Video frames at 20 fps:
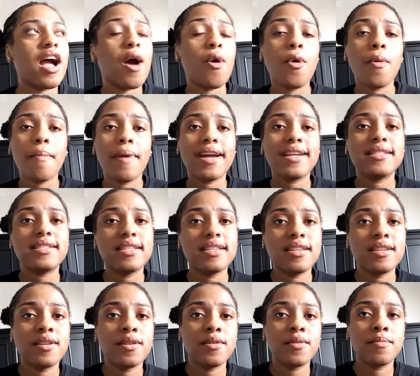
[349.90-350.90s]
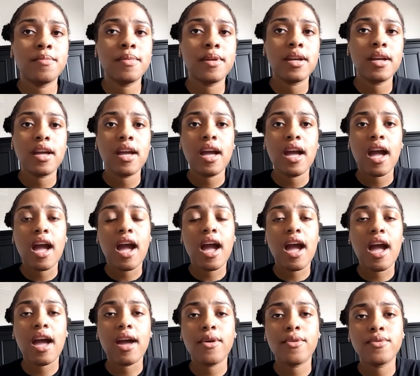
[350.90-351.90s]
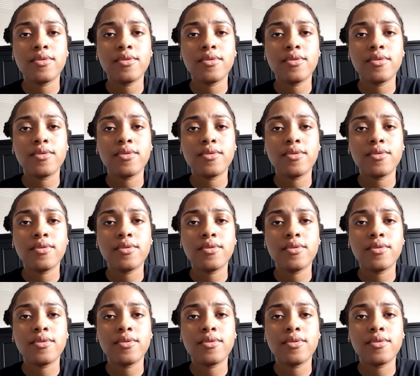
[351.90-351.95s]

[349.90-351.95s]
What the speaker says: I went back to him. I